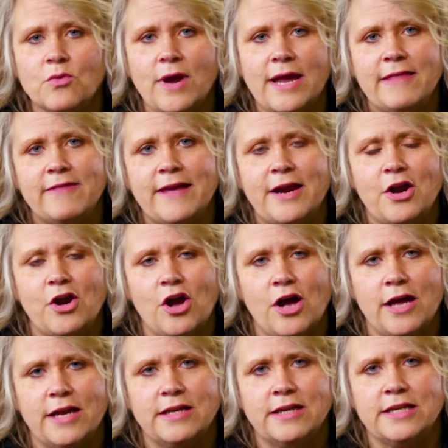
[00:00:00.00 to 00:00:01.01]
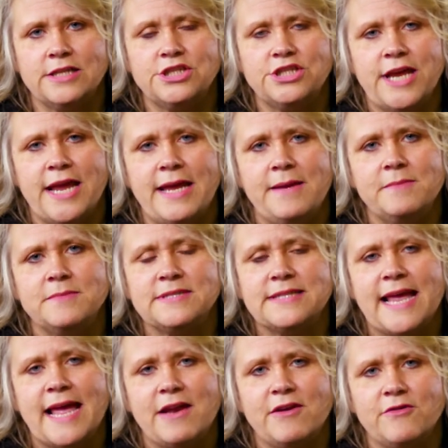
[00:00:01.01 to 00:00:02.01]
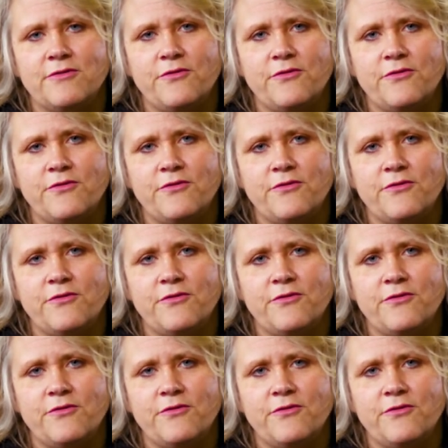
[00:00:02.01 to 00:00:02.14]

right there on James and